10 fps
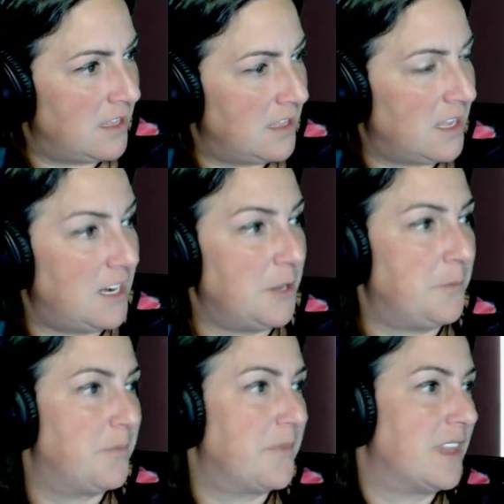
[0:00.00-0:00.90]
I don't know.
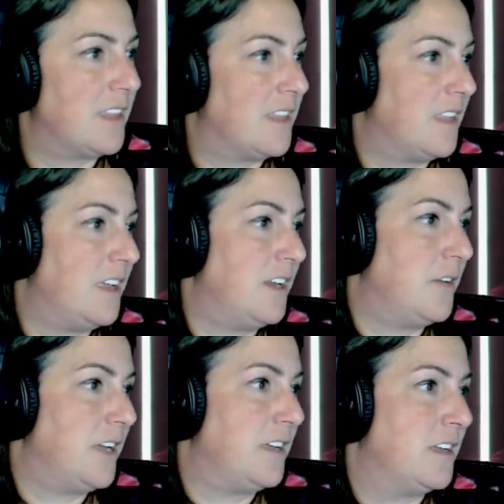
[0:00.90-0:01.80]

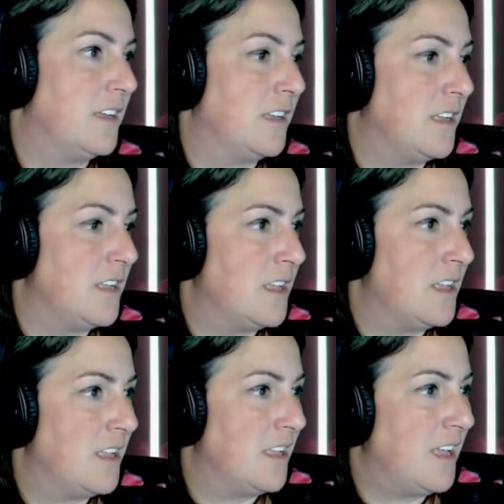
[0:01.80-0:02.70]
Anyway,
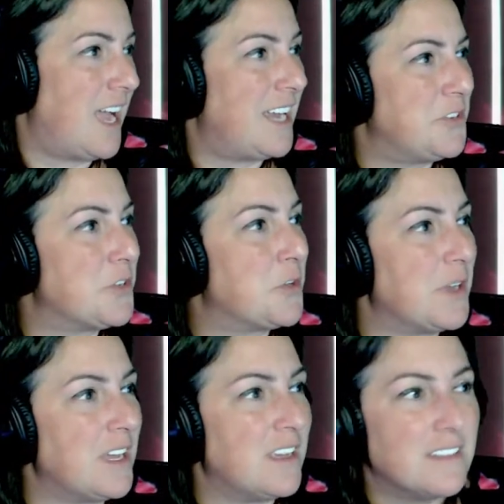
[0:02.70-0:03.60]
I don't
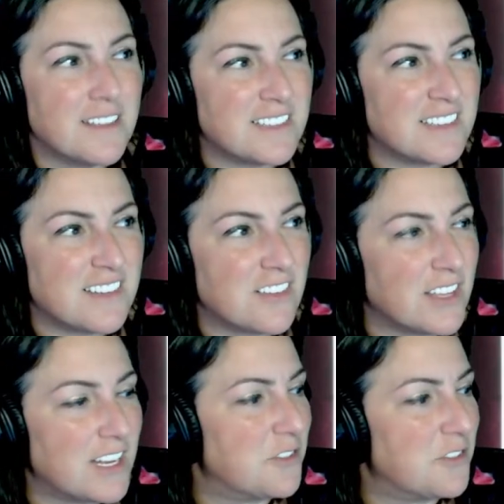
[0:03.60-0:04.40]
agree necessarily. I don't